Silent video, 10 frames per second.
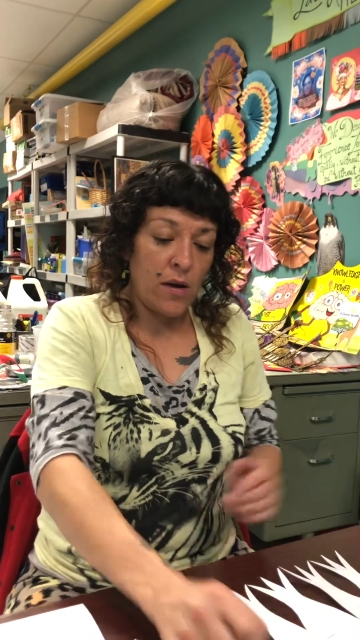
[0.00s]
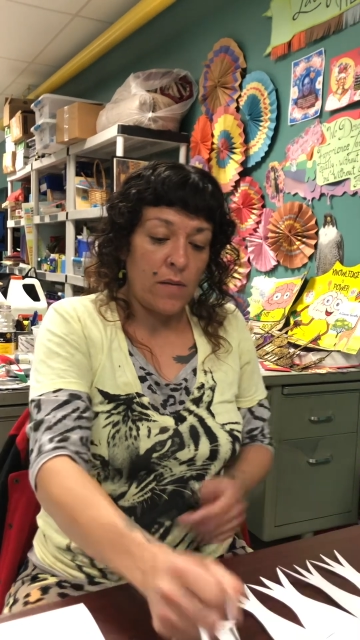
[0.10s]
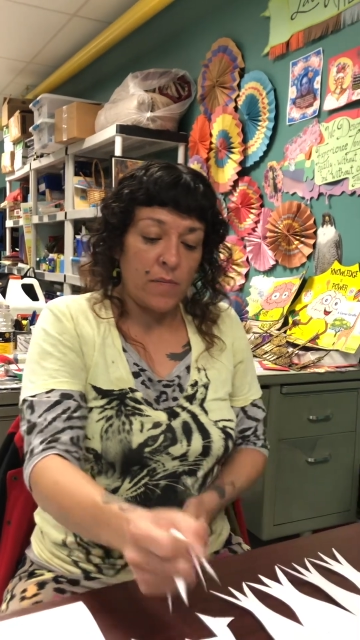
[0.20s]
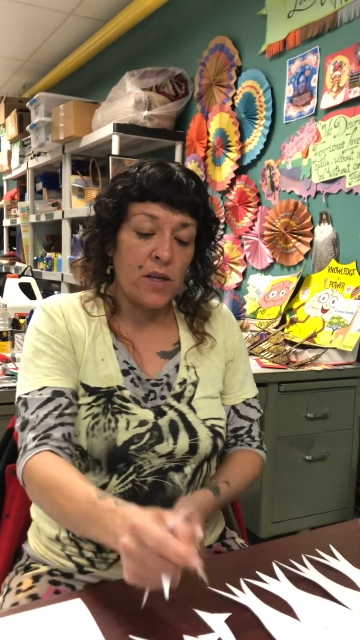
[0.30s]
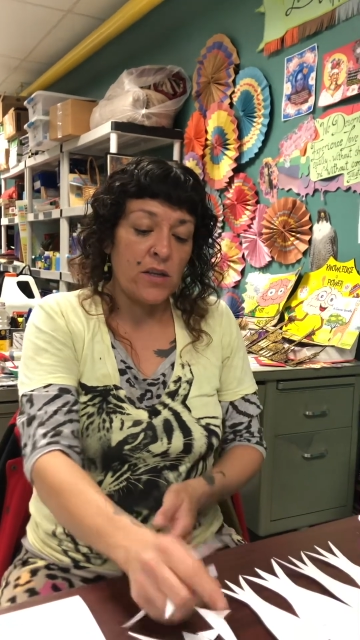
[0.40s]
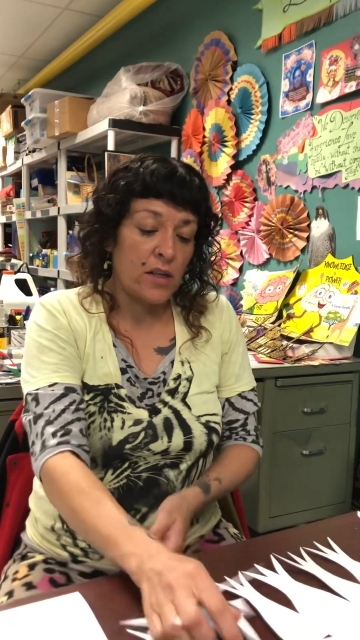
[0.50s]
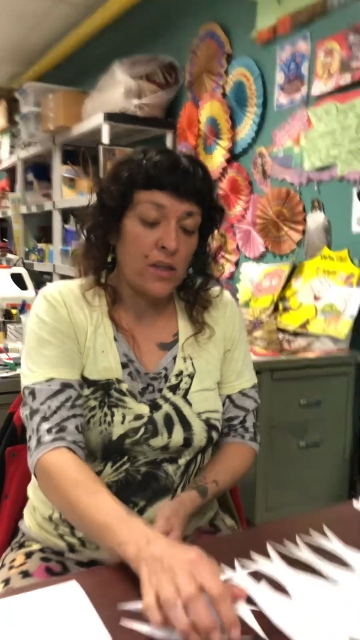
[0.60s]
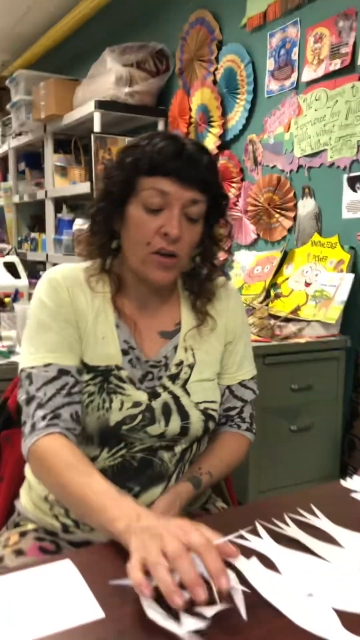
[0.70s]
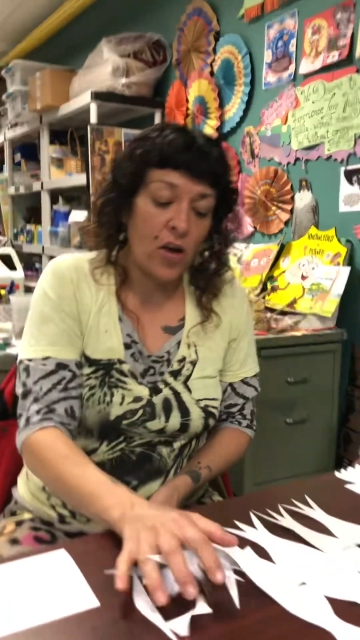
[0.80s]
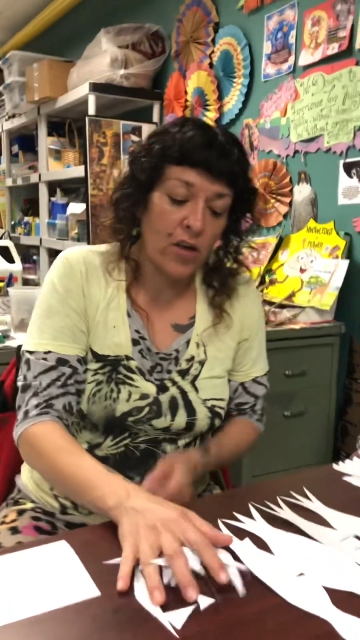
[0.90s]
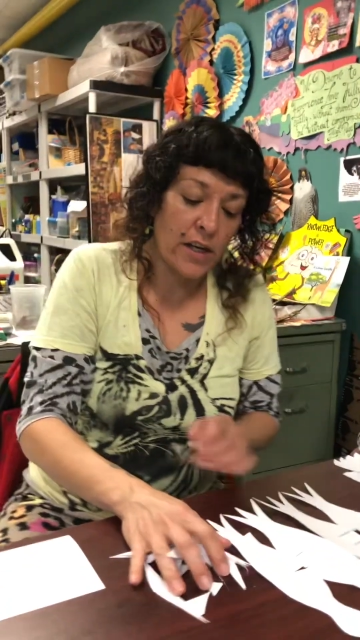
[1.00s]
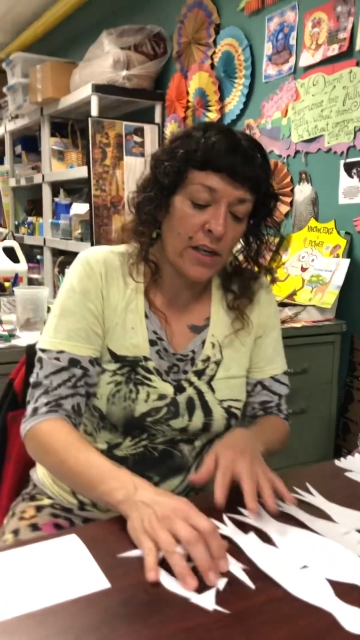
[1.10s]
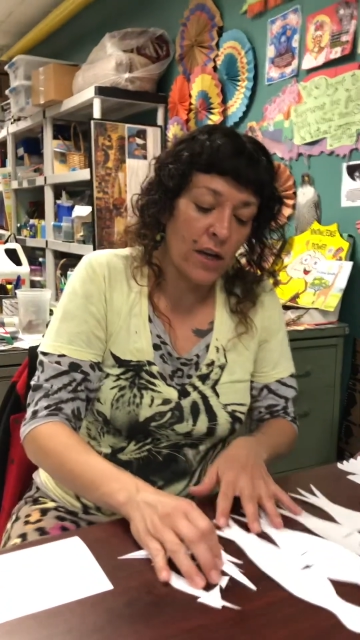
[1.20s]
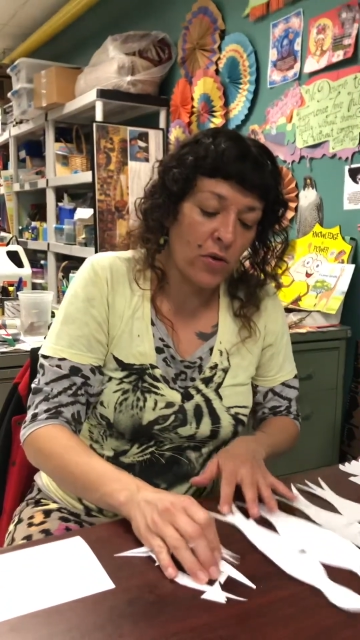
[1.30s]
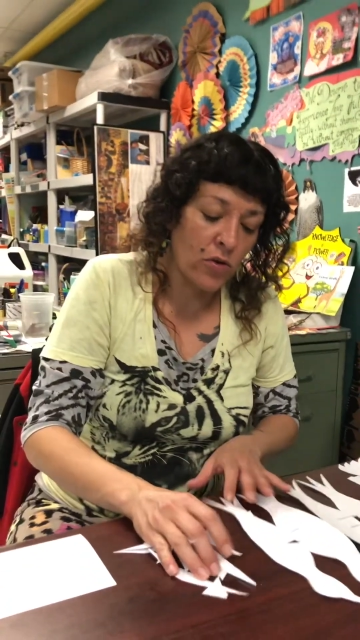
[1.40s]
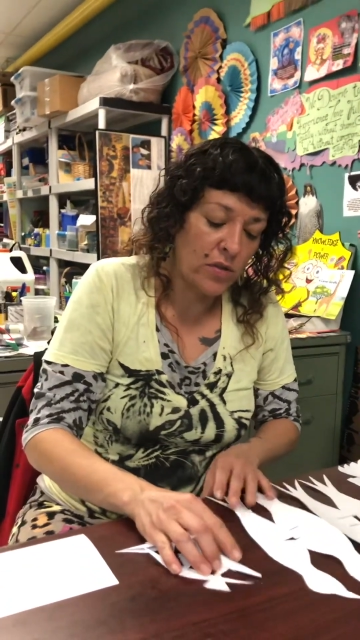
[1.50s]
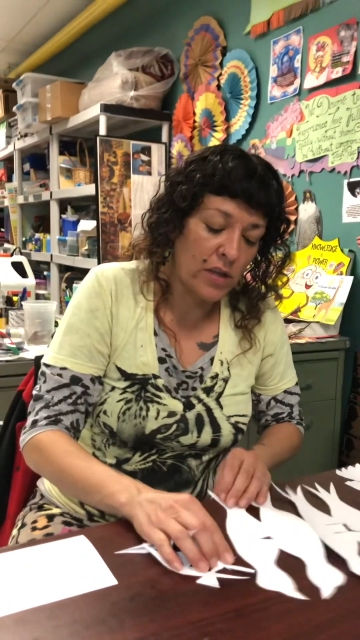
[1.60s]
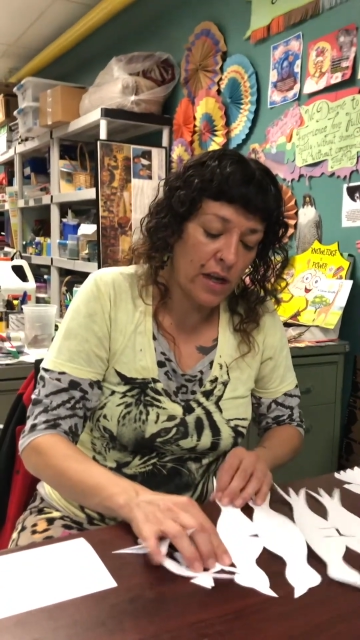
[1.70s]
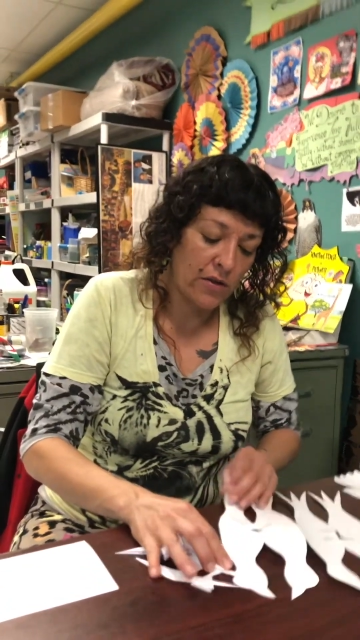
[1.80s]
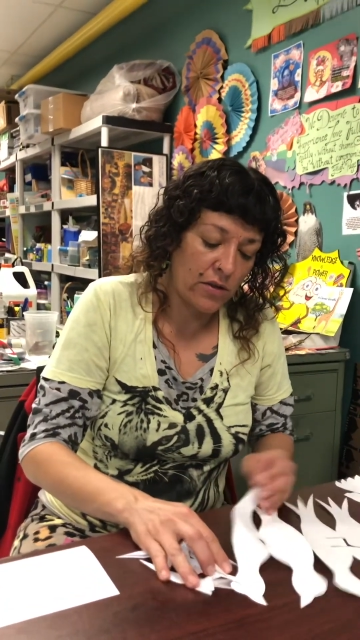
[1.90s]
because they're all gonna get glued
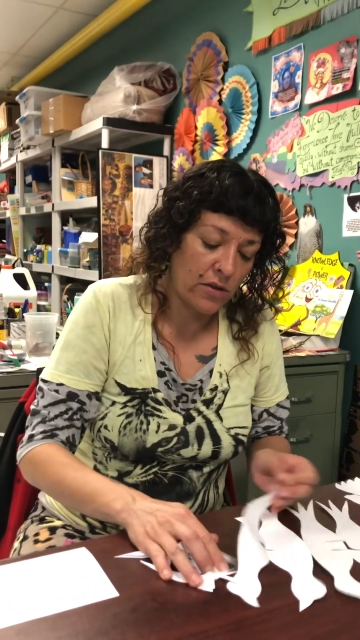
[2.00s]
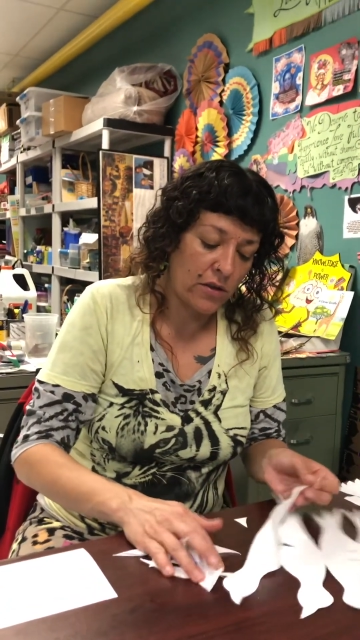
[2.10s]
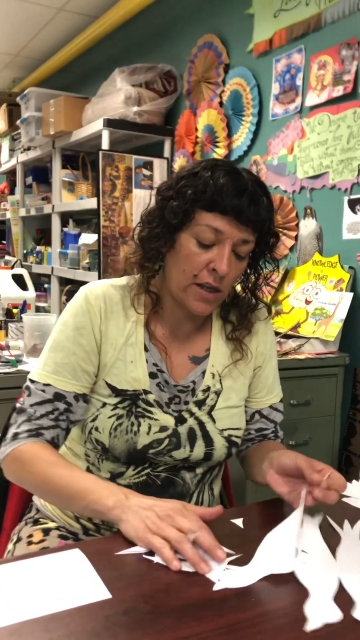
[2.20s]
together.